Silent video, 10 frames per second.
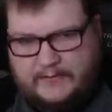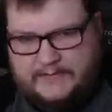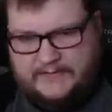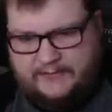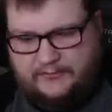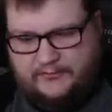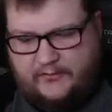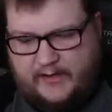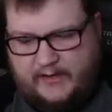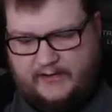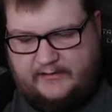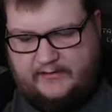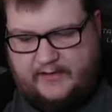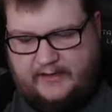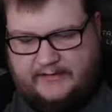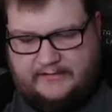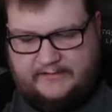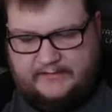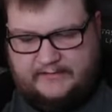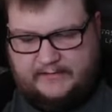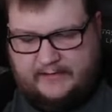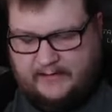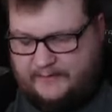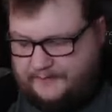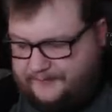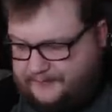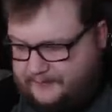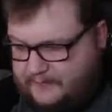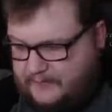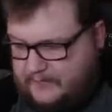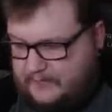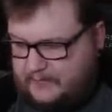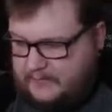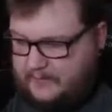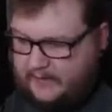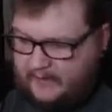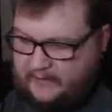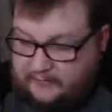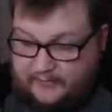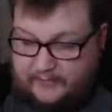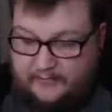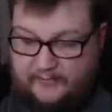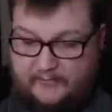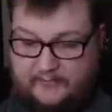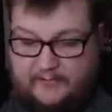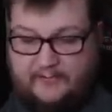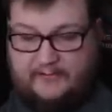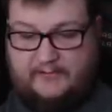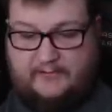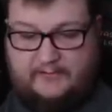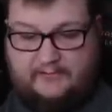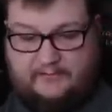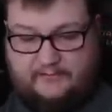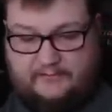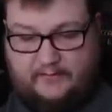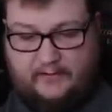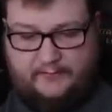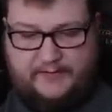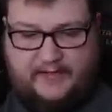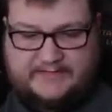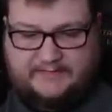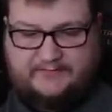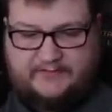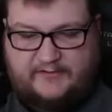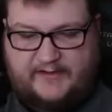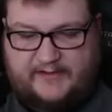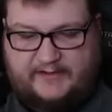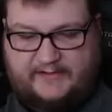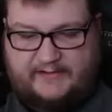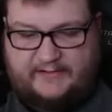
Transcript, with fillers: Single Strike, and um, I, I don't know. Oh, we got something already.